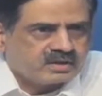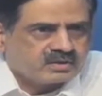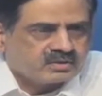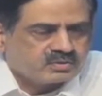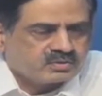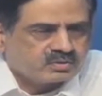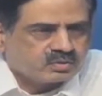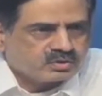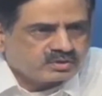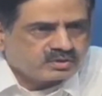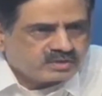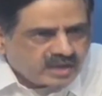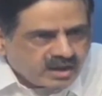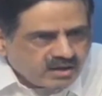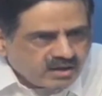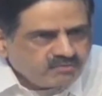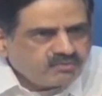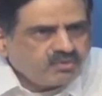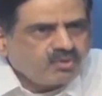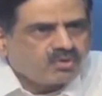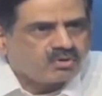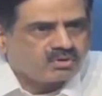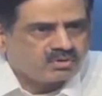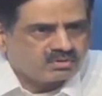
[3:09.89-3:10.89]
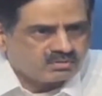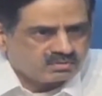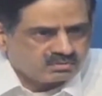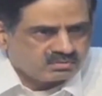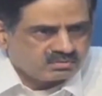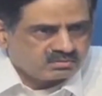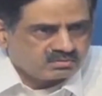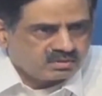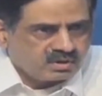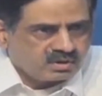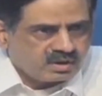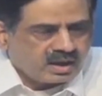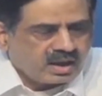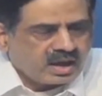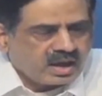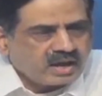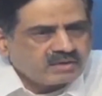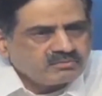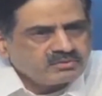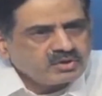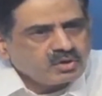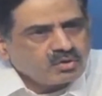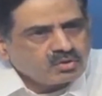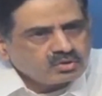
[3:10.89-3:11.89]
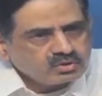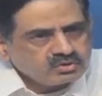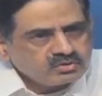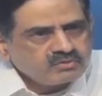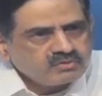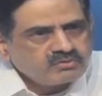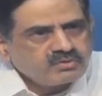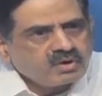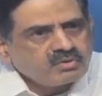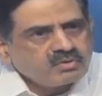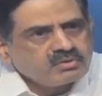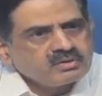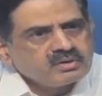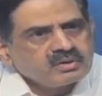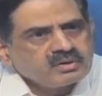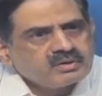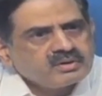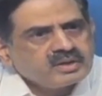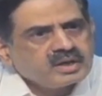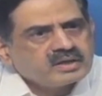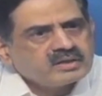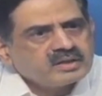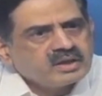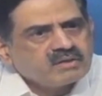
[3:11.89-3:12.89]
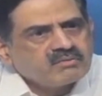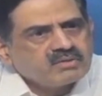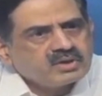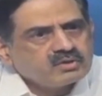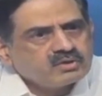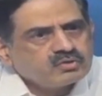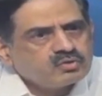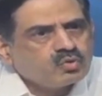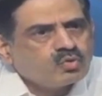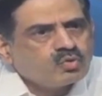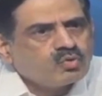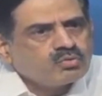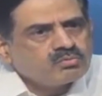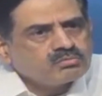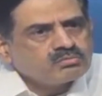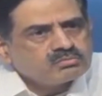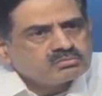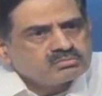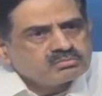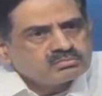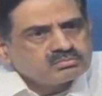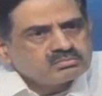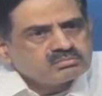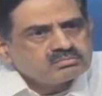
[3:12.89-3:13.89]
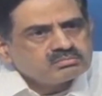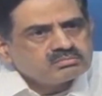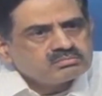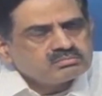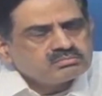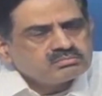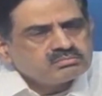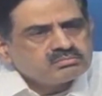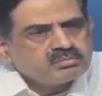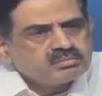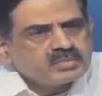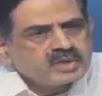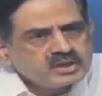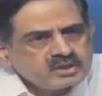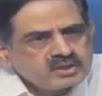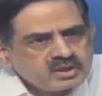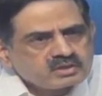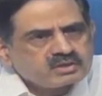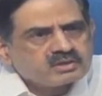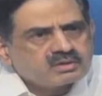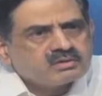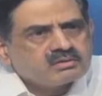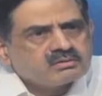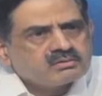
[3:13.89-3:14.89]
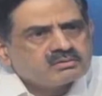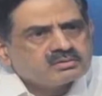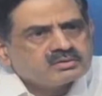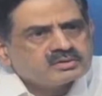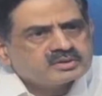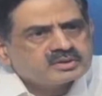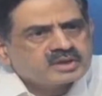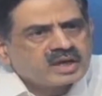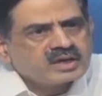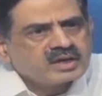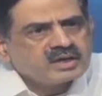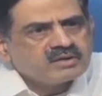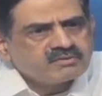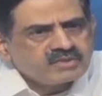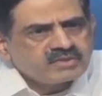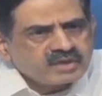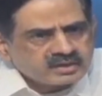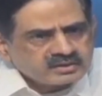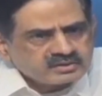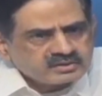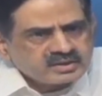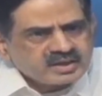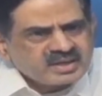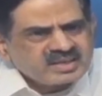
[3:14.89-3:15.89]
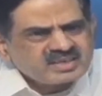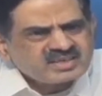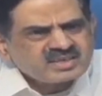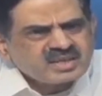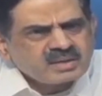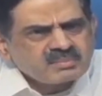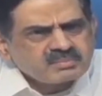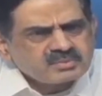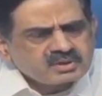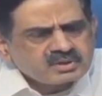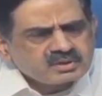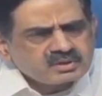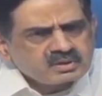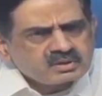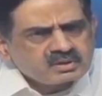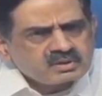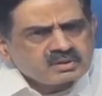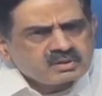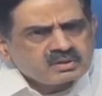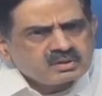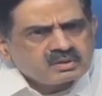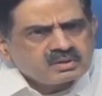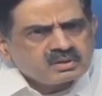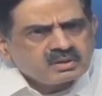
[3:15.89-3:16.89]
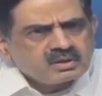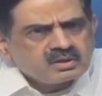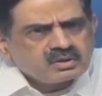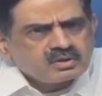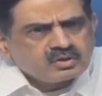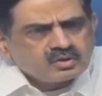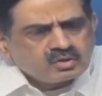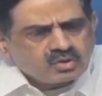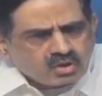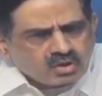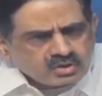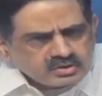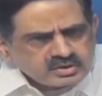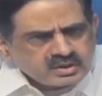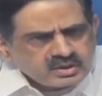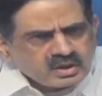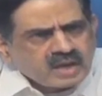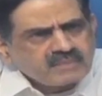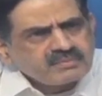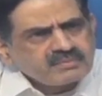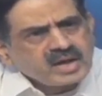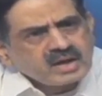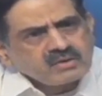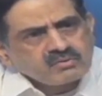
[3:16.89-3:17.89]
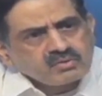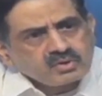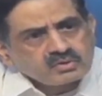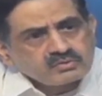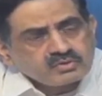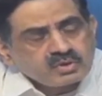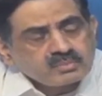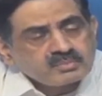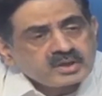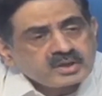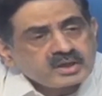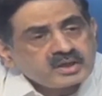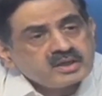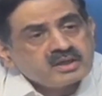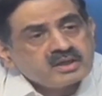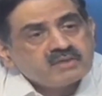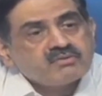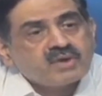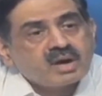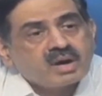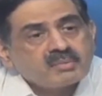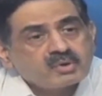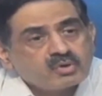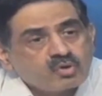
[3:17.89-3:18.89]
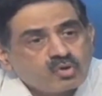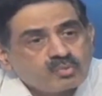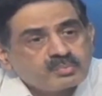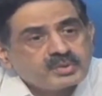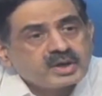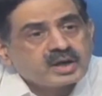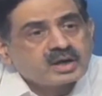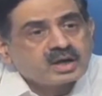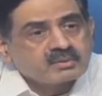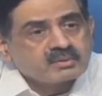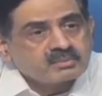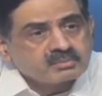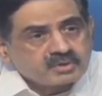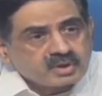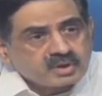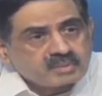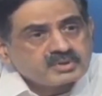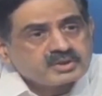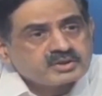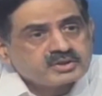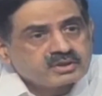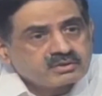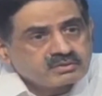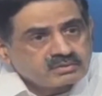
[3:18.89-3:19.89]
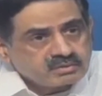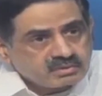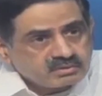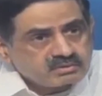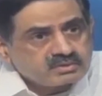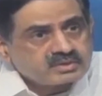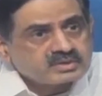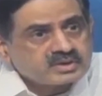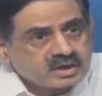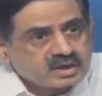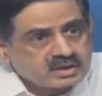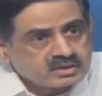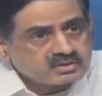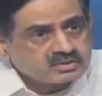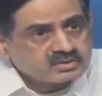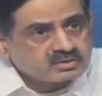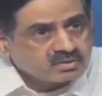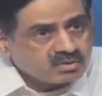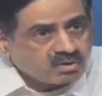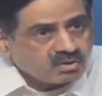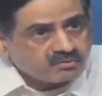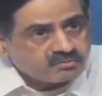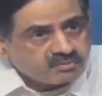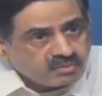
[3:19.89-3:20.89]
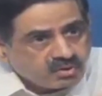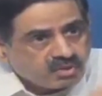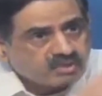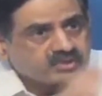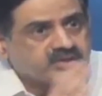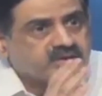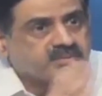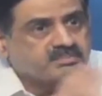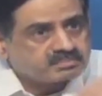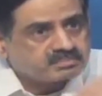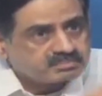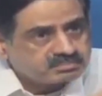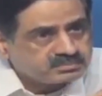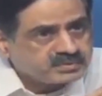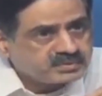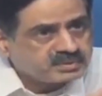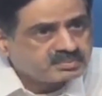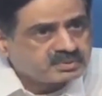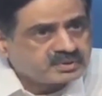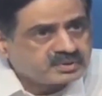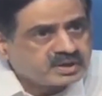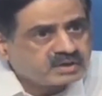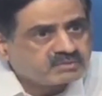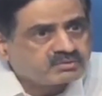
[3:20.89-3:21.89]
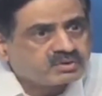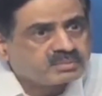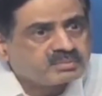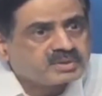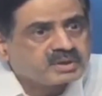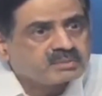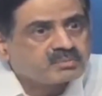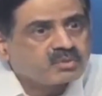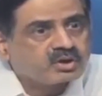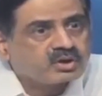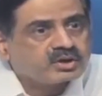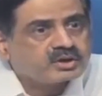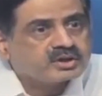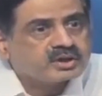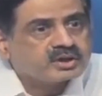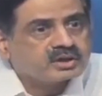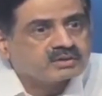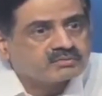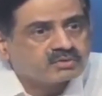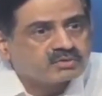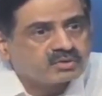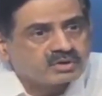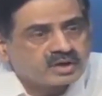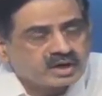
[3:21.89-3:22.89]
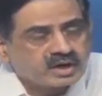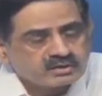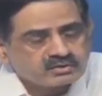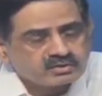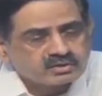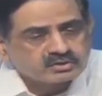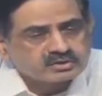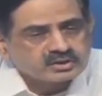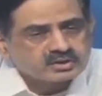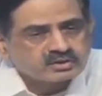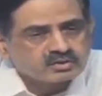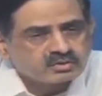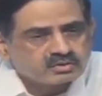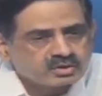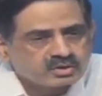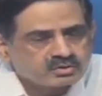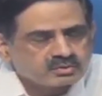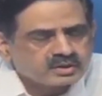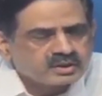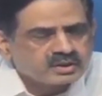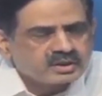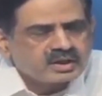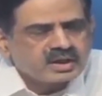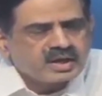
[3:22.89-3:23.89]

So therefore, and we also found that there were no major side effects except nausea, and that was from the Indian Pharmacopoeia Commission results of all the people that were being monitored for hydroxychloroquine.